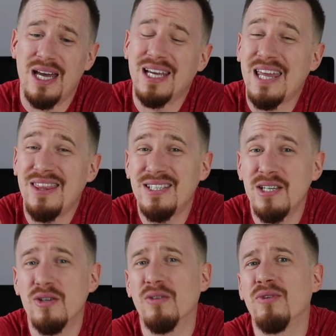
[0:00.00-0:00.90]
again, this
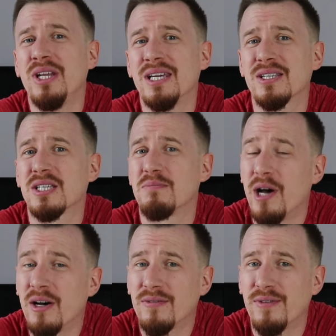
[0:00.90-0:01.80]
is not really a
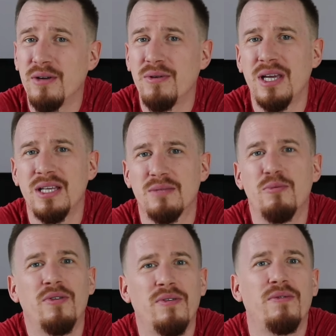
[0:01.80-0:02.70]
smartphone, it's
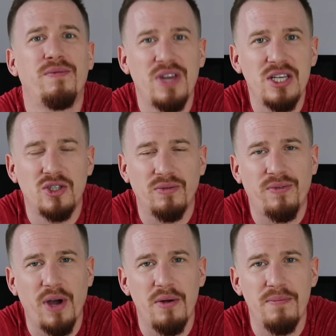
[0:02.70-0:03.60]
more of a feature
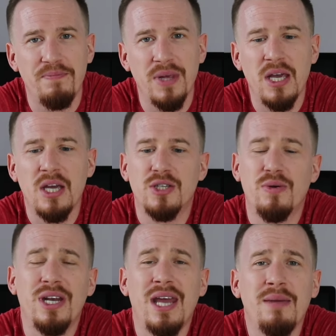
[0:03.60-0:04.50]
phone. So
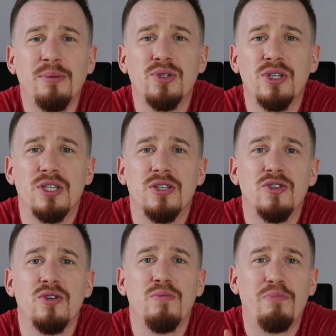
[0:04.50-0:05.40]
it enables you to
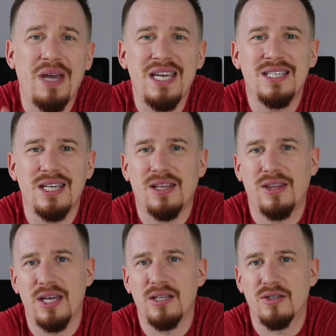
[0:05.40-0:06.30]
do basic
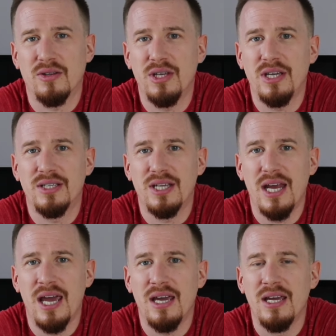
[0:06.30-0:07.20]
things on the
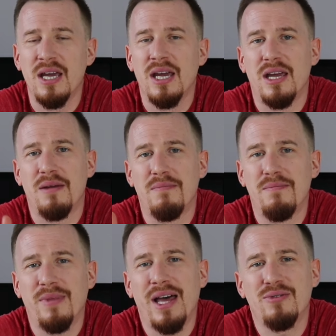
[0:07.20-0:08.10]
internet. It
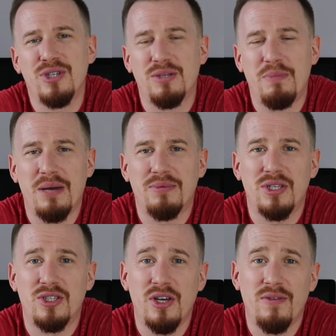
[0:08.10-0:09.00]
allows you to be able to
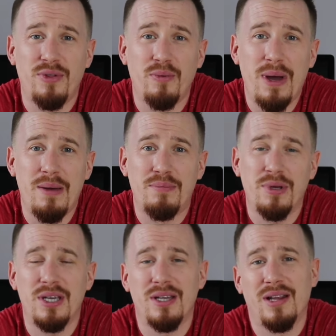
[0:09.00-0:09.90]
surf the web,
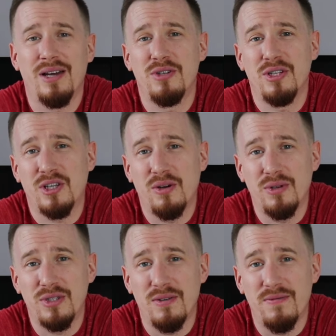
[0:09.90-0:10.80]
it allows you to go
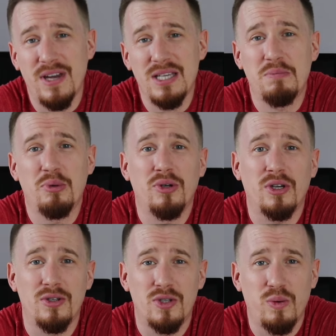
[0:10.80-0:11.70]
onto
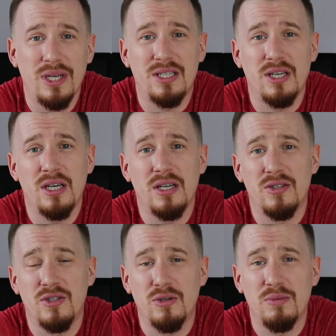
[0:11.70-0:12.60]
Facebook and Twitter
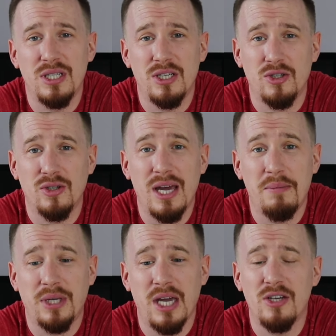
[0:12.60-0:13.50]
and some additional
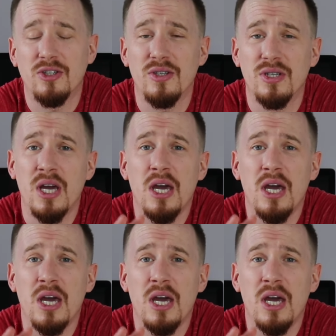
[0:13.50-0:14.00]
applications,